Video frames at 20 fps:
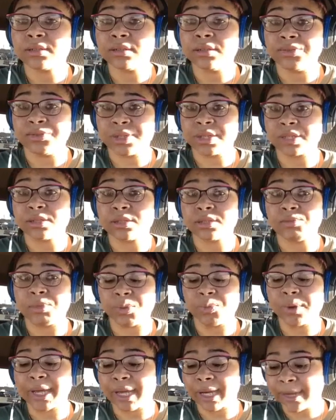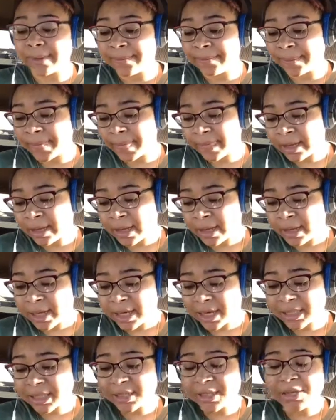You just be ready.
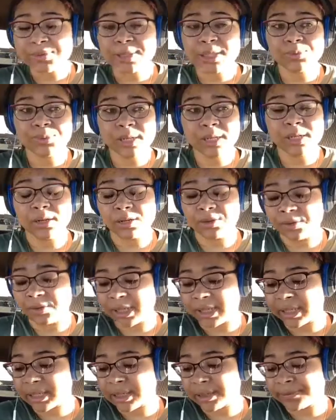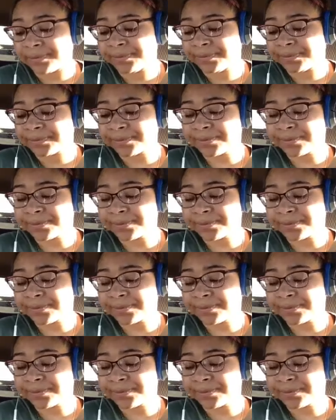And I thought that was a really cool lesson.